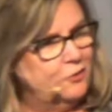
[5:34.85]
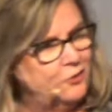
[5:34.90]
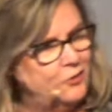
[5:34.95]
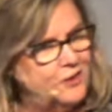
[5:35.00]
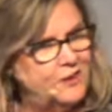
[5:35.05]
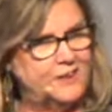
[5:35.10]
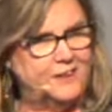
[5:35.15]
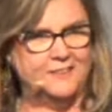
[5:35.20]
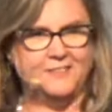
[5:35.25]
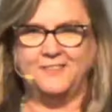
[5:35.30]

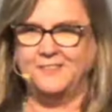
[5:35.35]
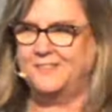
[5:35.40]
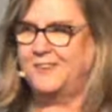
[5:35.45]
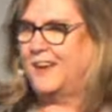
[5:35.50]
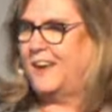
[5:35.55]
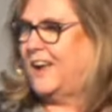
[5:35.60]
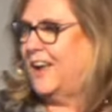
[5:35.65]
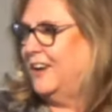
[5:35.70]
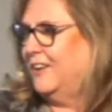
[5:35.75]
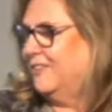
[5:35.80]
Looking at the
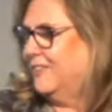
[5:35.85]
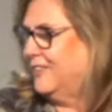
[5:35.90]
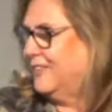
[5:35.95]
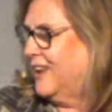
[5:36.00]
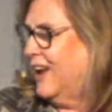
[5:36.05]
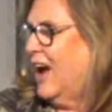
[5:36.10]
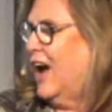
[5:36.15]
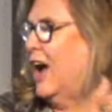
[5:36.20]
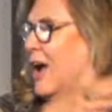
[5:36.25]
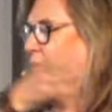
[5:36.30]
kind of the
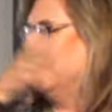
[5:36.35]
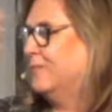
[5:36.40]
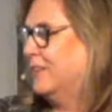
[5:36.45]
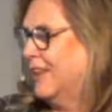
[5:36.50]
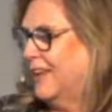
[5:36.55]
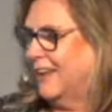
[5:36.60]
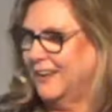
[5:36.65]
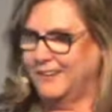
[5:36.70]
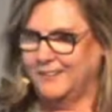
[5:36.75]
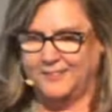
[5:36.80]

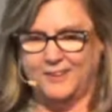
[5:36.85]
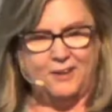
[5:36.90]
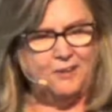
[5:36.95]
timeline.